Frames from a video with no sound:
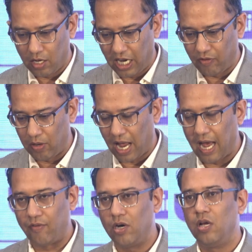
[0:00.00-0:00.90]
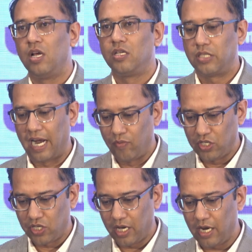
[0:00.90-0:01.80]
it will have a
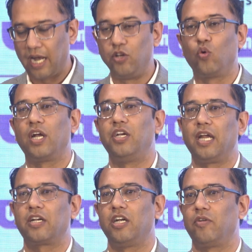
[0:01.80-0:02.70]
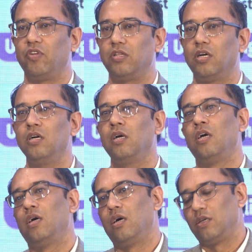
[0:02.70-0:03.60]
sandwich here, and you can detect it with the
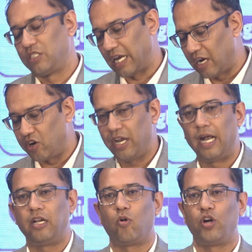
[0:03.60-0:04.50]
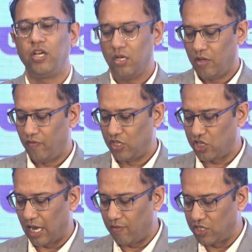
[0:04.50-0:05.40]
secondary antibody,
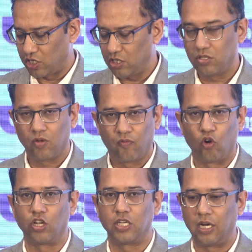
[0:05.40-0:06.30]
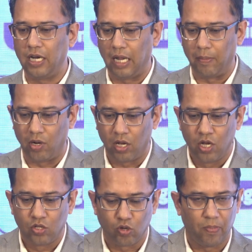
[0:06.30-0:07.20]
which is fluorescently labeled.
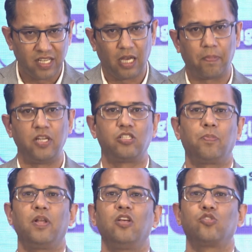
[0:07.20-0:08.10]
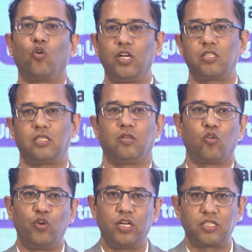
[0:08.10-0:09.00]
So basic principle is
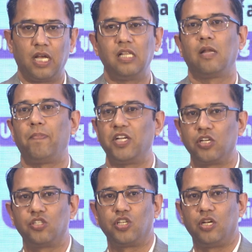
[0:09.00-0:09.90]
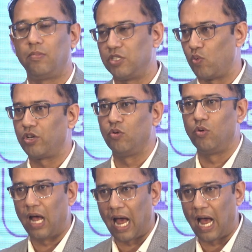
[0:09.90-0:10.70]
donor cells and patient serum is what you